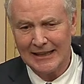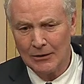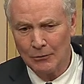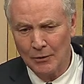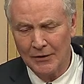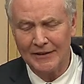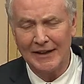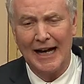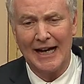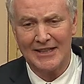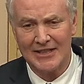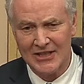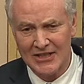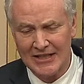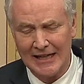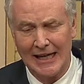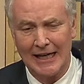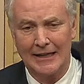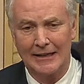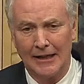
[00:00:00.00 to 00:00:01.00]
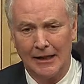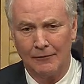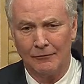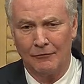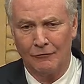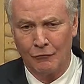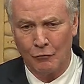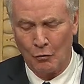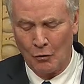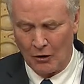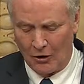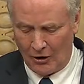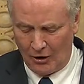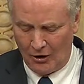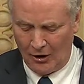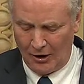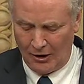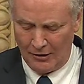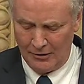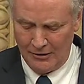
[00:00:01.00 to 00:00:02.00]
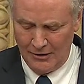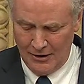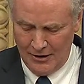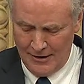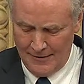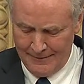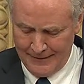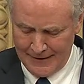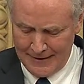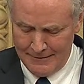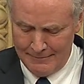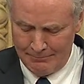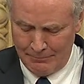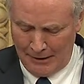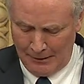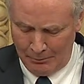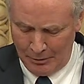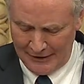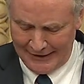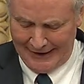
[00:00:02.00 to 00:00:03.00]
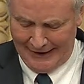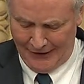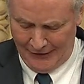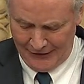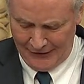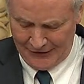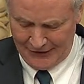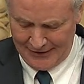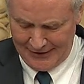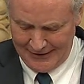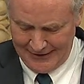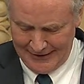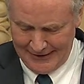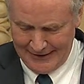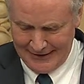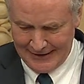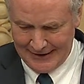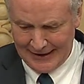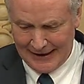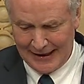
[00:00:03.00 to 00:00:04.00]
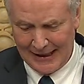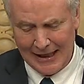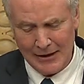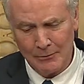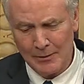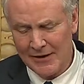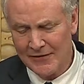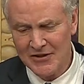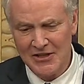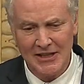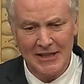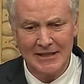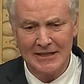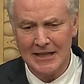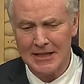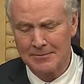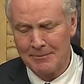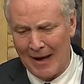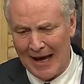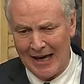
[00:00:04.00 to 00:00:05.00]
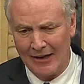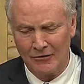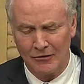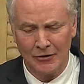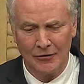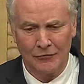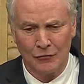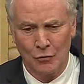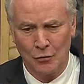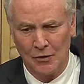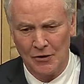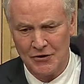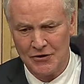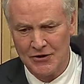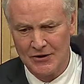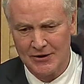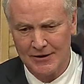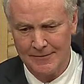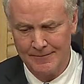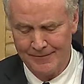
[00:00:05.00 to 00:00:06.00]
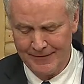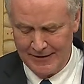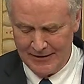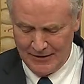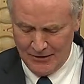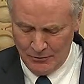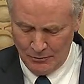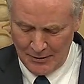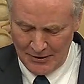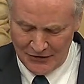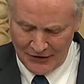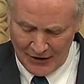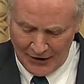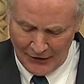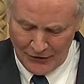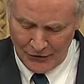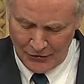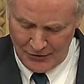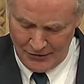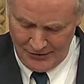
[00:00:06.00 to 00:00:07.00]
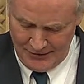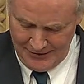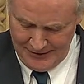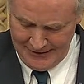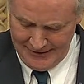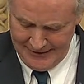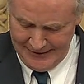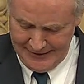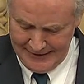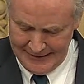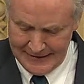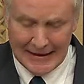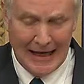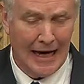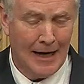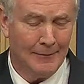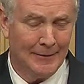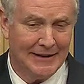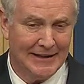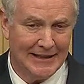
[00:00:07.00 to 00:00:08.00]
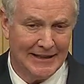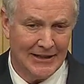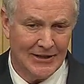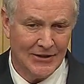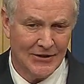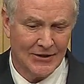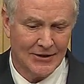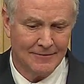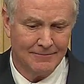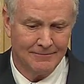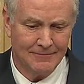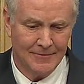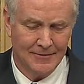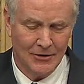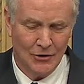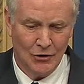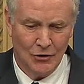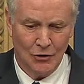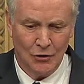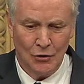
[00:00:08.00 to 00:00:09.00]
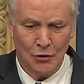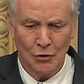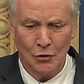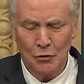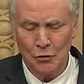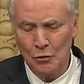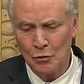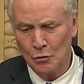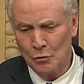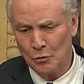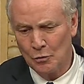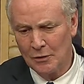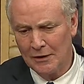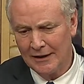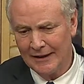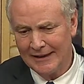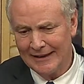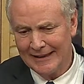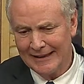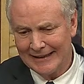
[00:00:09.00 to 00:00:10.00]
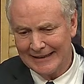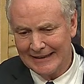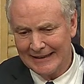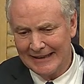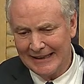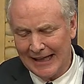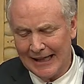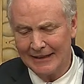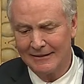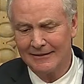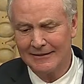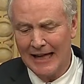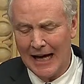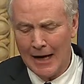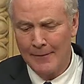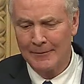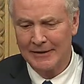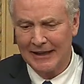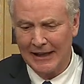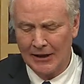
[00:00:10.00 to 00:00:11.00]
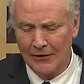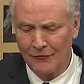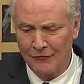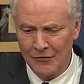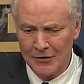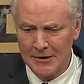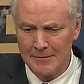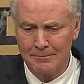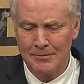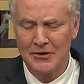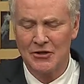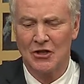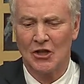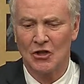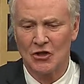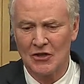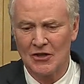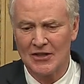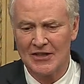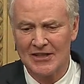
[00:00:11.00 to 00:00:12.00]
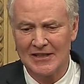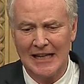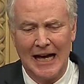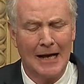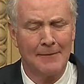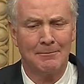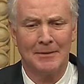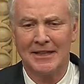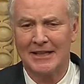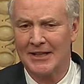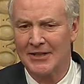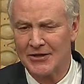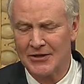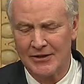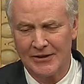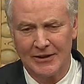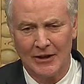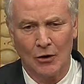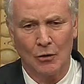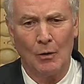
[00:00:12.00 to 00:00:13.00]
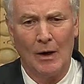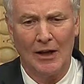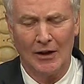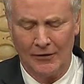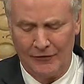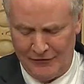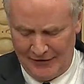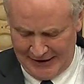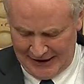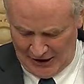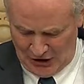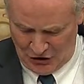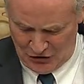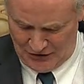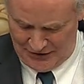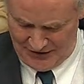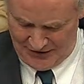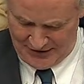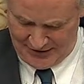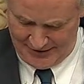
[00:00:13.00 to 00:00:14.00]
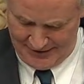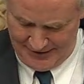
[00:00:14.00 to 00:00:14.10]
will not stand up for our public health. And we've seen this pattern, of course, with other nominees who get nominated for the positions not because of their qualifications,